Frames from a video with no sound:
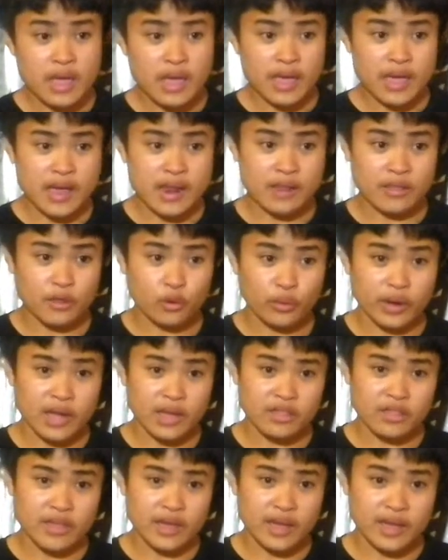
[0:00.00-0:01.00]
And the
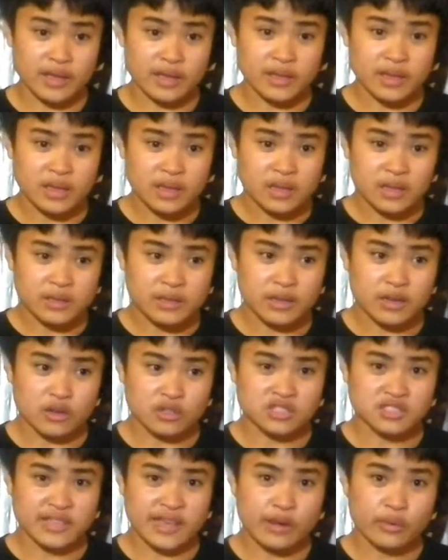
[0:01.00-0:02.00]
way they,
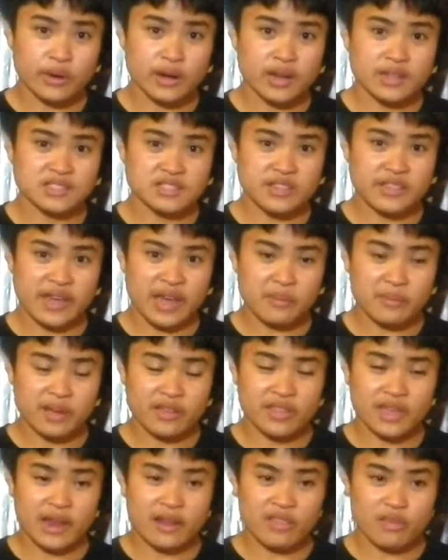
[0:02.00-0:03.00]
segued into that by
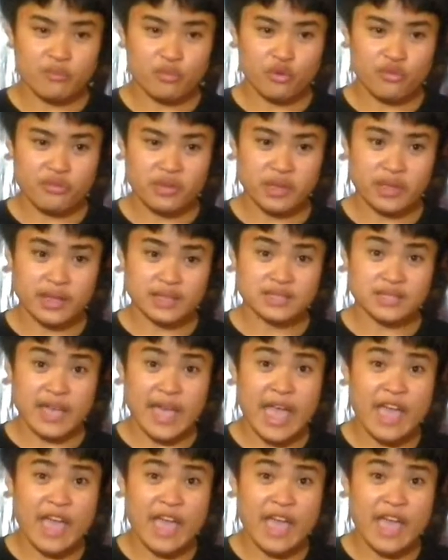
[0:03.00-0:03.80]
the end of the movie gets